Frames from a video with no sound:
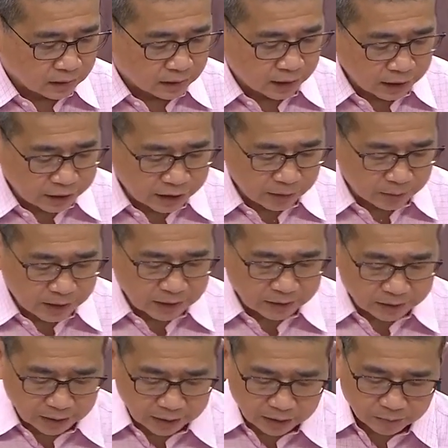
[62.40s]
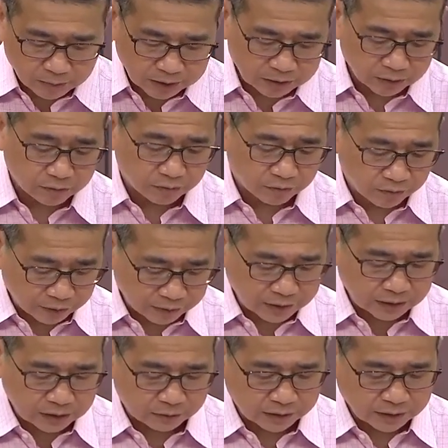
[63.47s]
The HEB has taken the matter
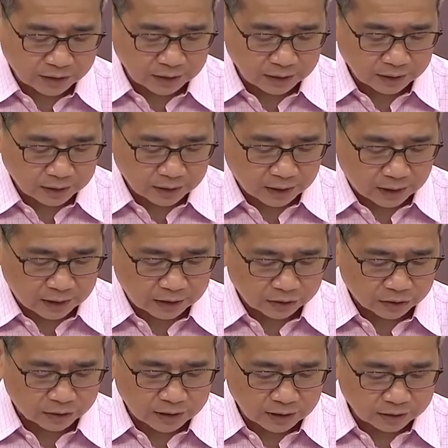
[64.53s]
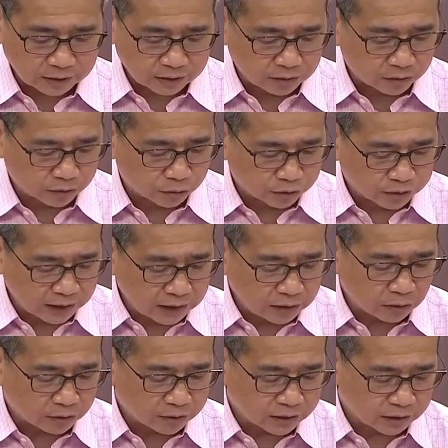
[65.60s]
very seriously and has conducted
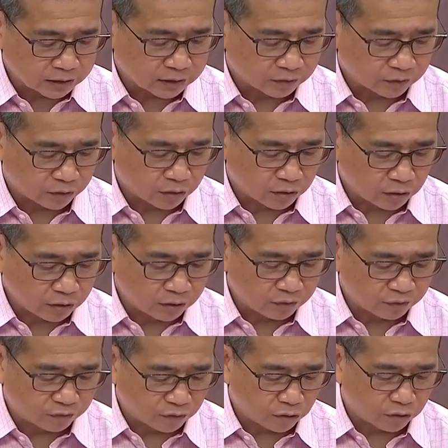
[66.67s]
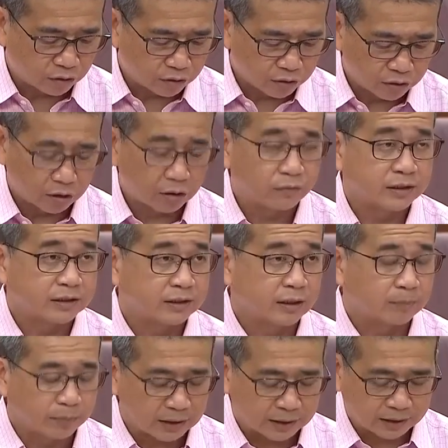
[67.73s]
routine audits for all four of its
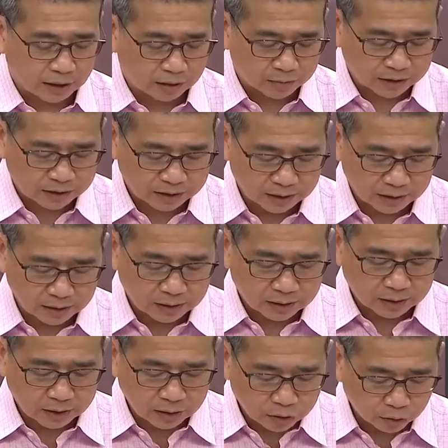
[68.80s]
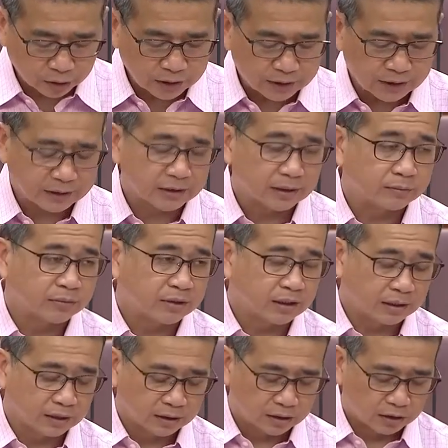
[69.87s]
temple endowments, including the
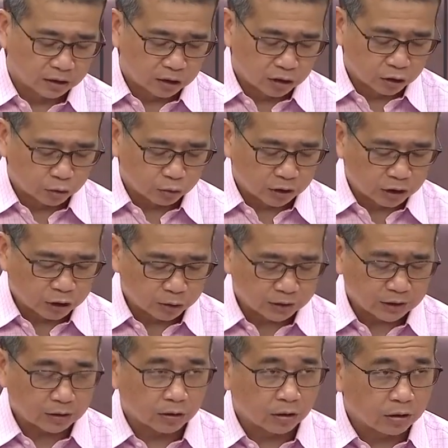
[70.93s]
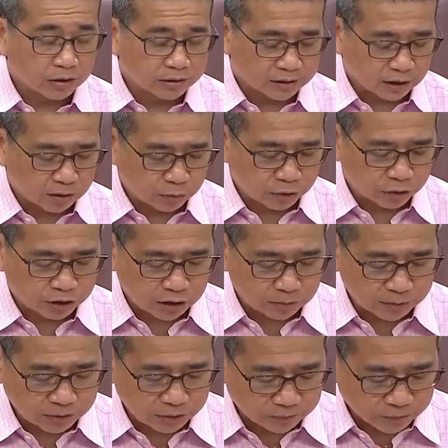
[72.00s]
SMT, to ensure that all
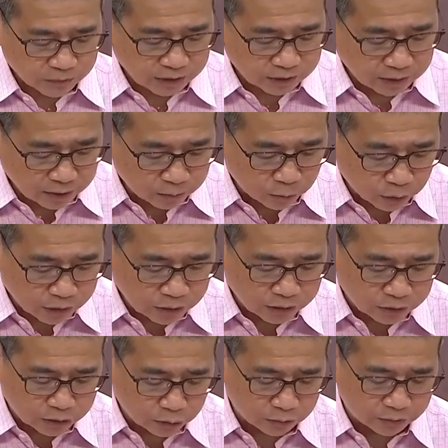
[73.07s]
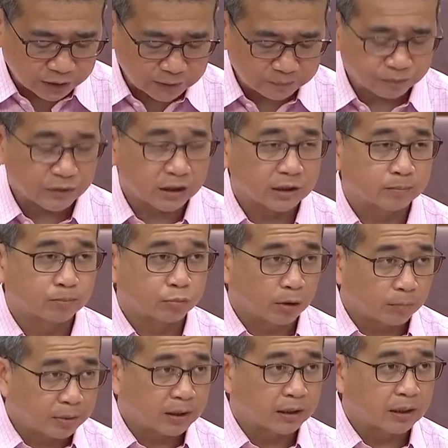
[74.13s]
ceremonial jewellery is
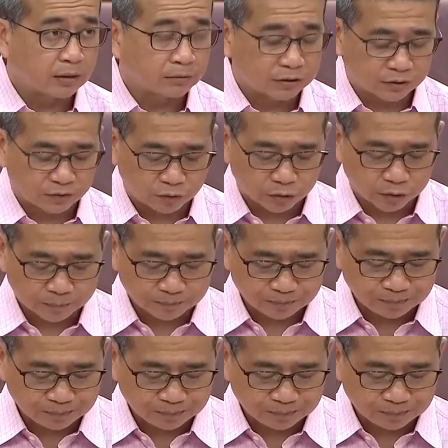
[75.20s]
properly accounted for.